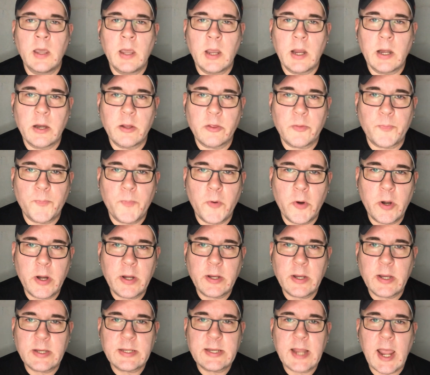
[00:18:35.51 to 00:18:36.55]
It is putting
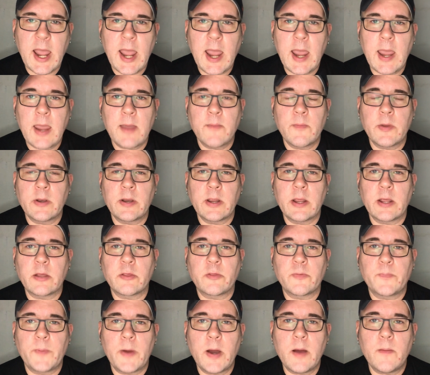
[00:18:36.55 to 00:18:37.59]
the time and the
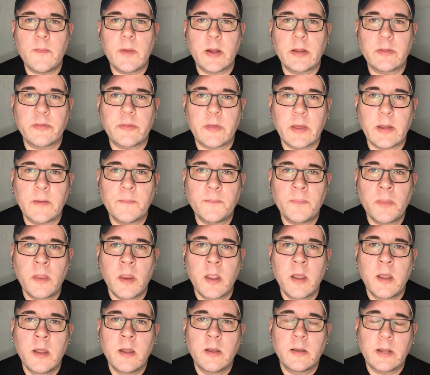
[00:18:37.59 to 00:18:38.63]
experiments in
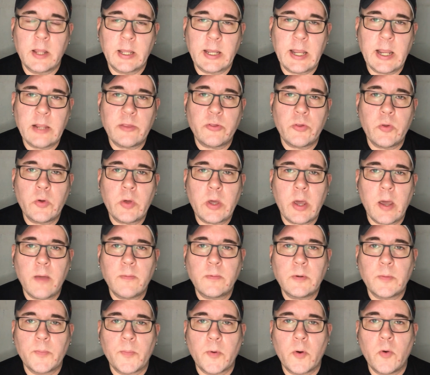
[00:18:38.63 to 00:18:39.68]
that gets you
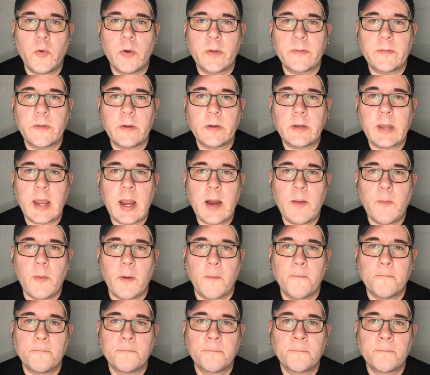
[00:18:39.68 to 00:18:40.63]
comfortable with your camera,